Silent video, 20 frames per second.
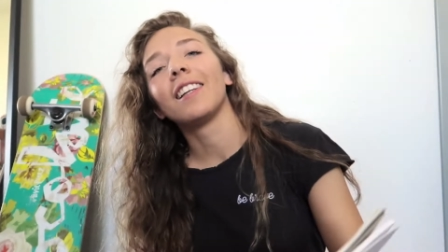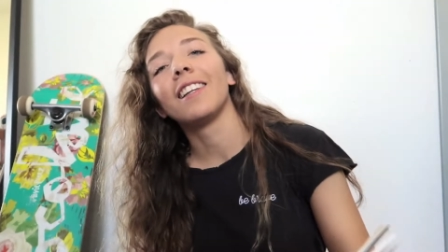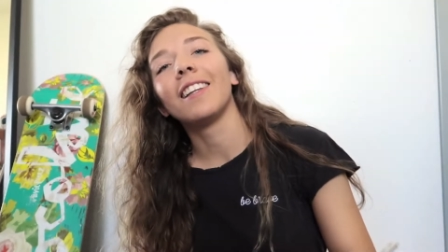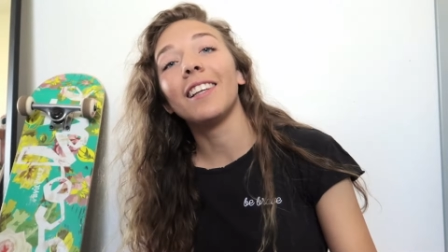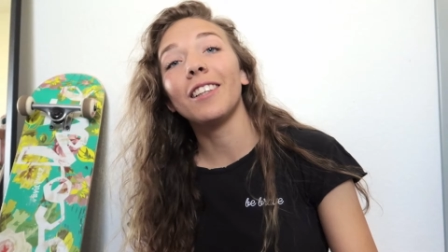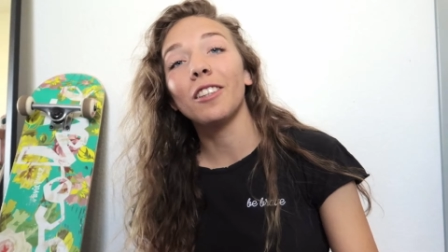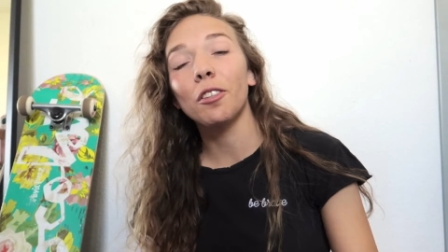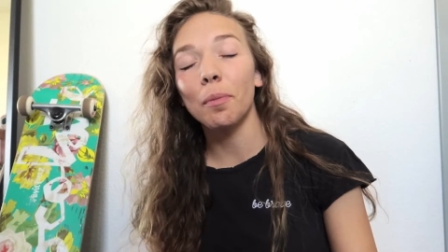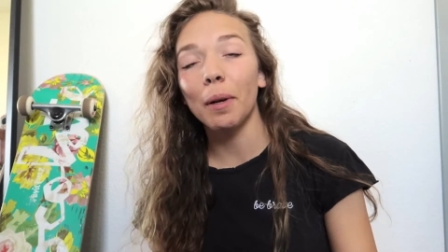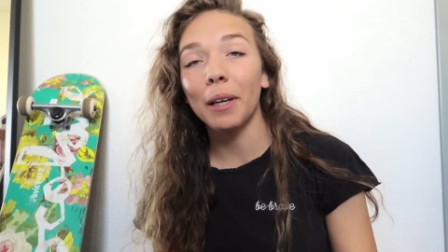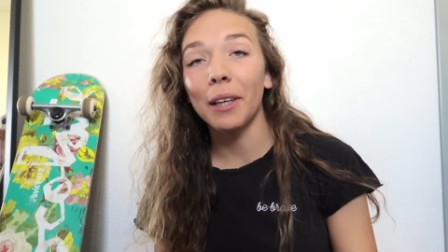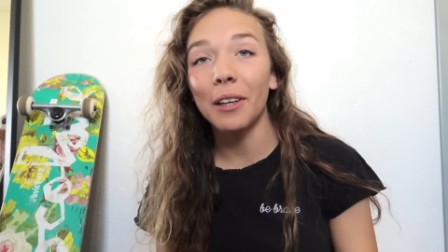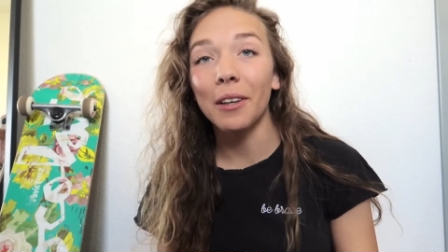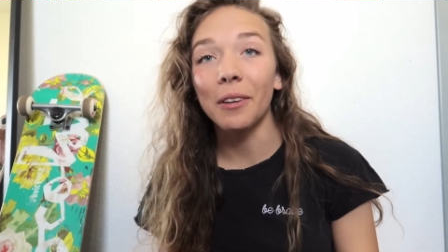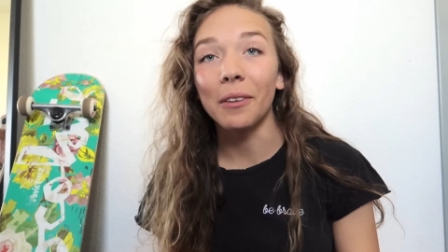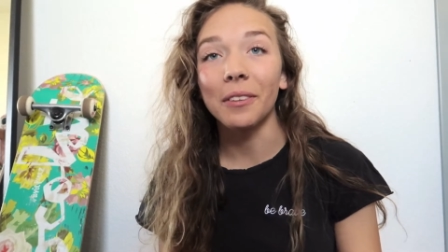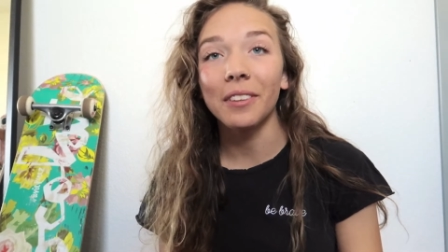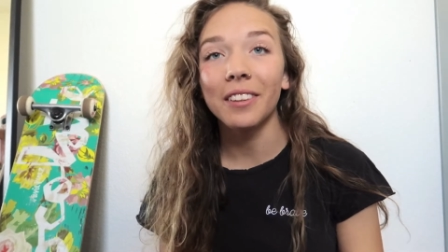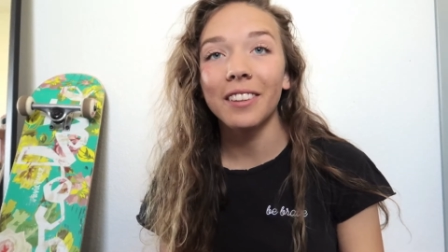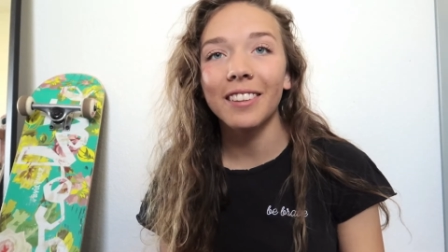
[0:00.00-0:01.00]
These are my
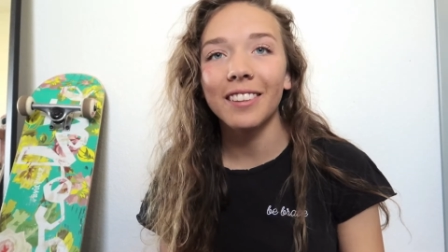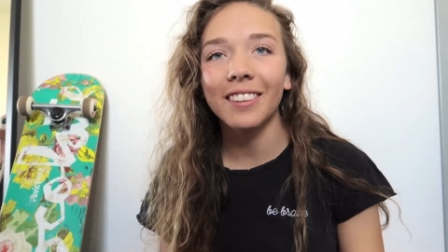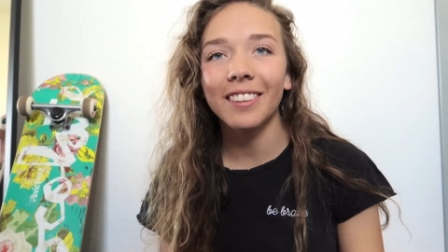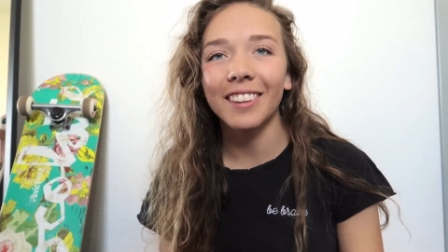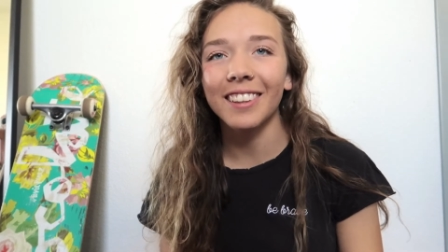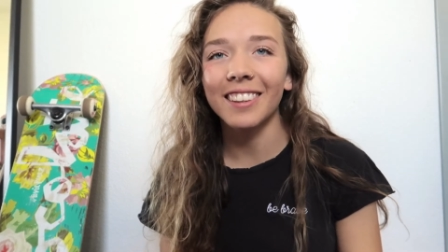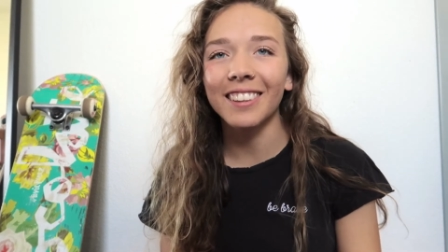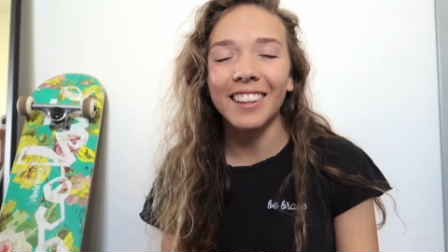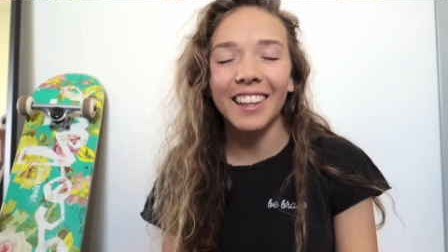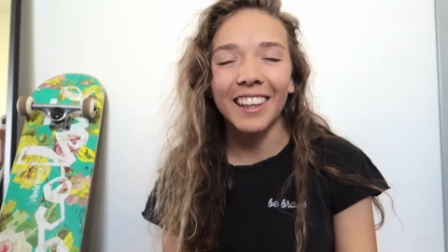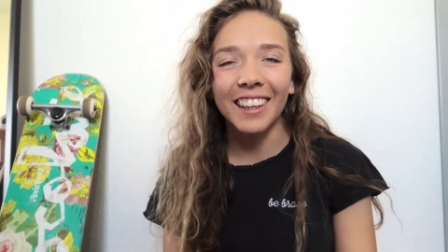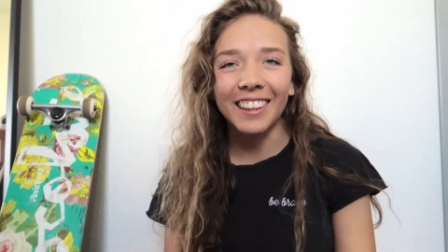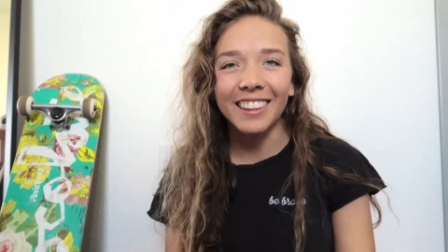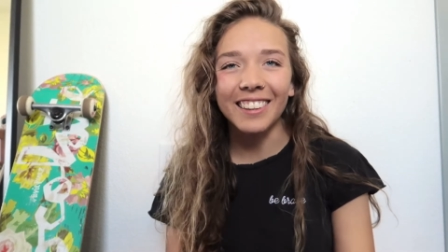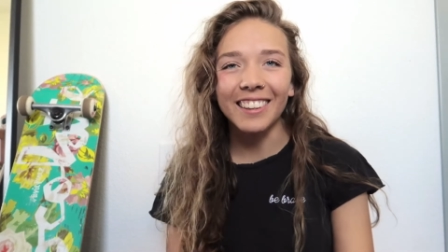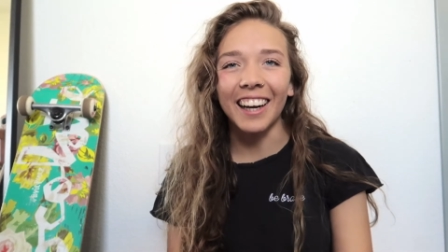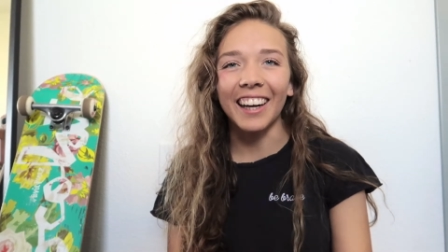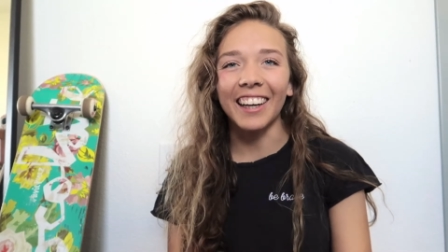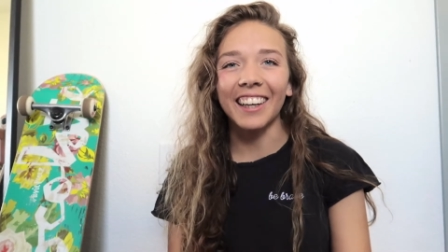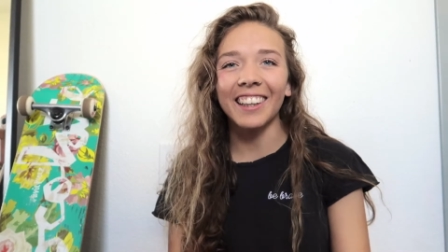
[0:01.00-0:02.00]
notes. Isn't that
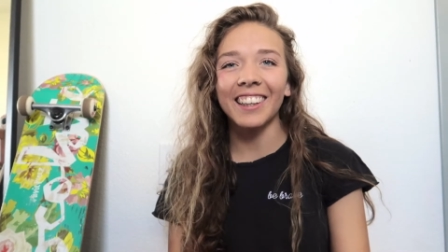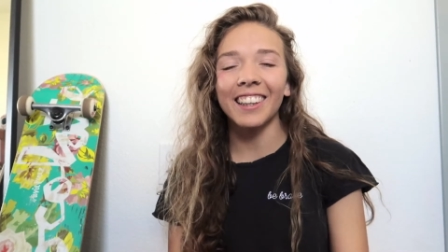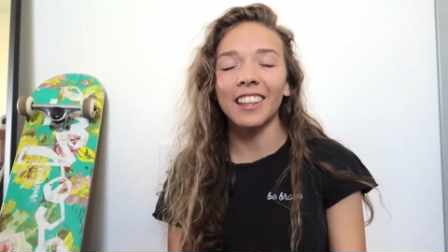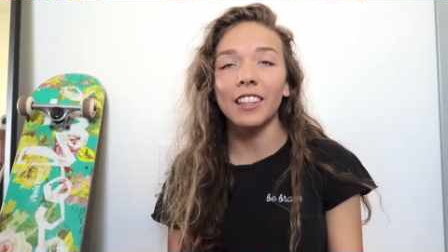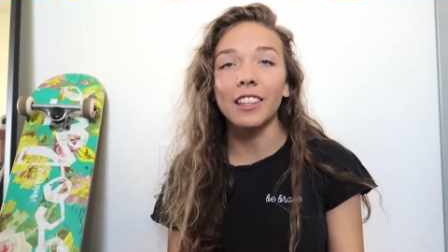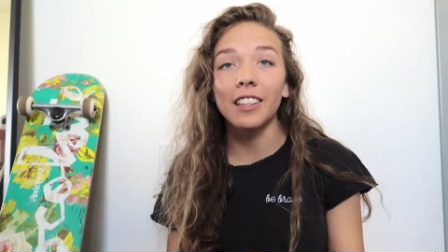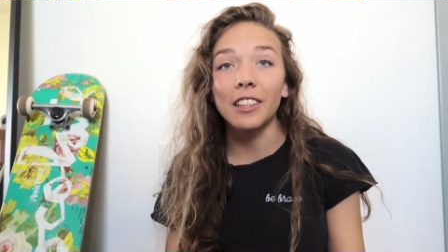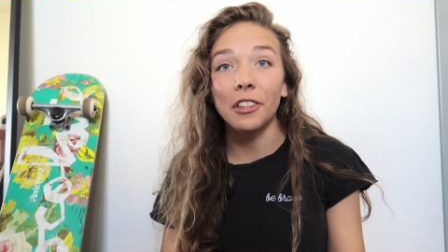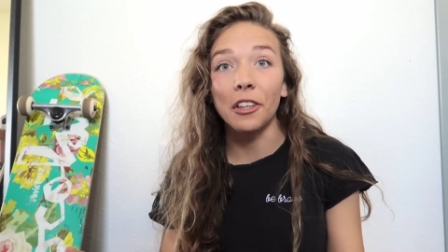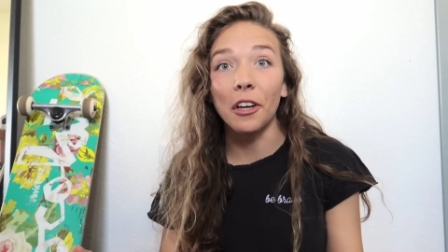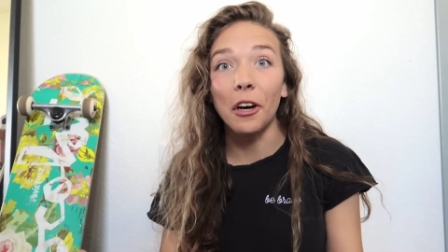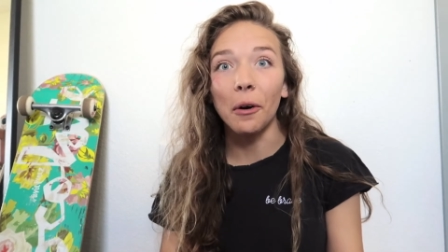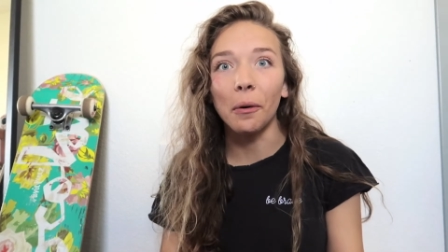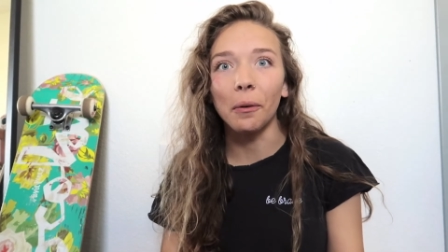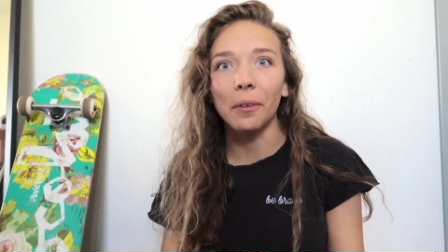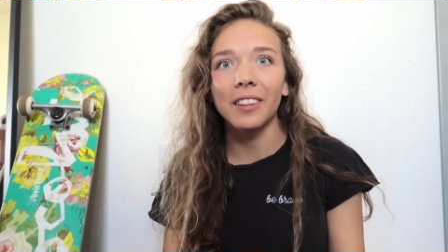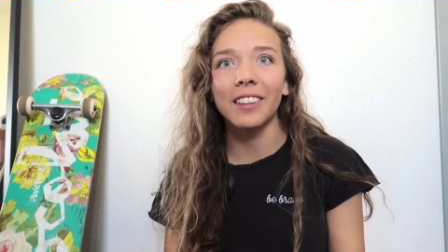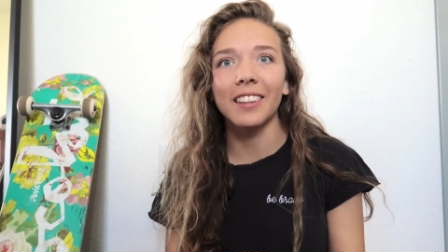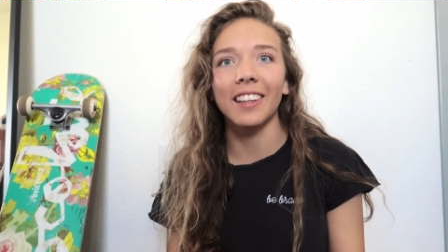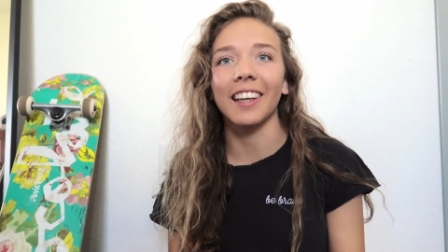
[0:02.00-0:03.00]
exciting? It's
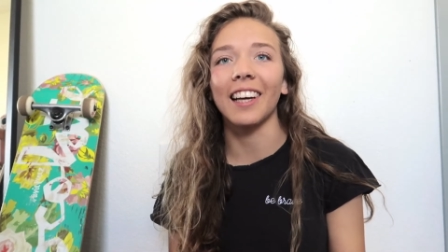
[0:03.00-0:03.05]
notes.